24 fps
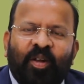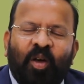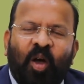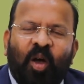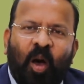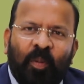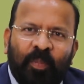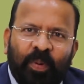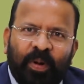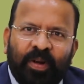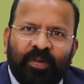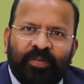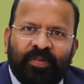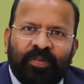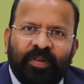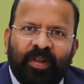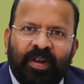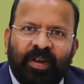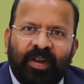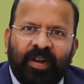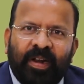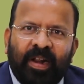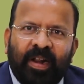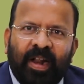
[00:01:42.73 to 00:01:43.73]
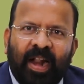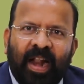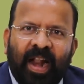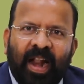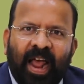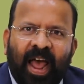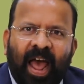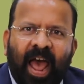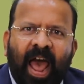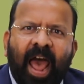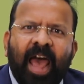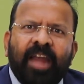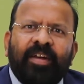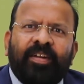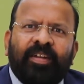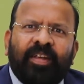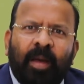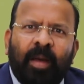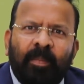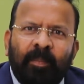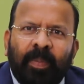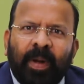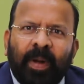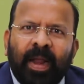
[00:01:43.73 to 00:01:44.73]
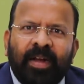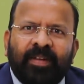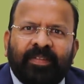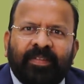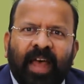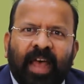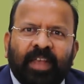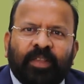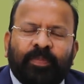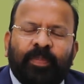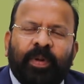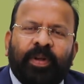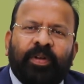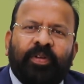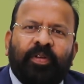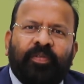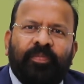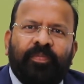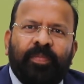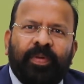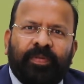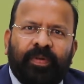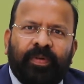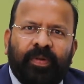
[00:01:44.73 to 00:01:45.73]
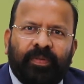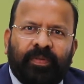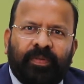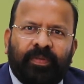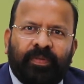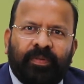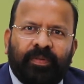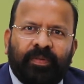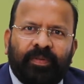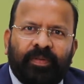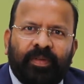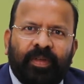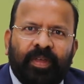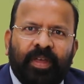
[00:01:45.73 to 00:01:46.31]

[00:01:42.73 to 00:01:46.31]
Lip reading: operational and compliance aspect of business.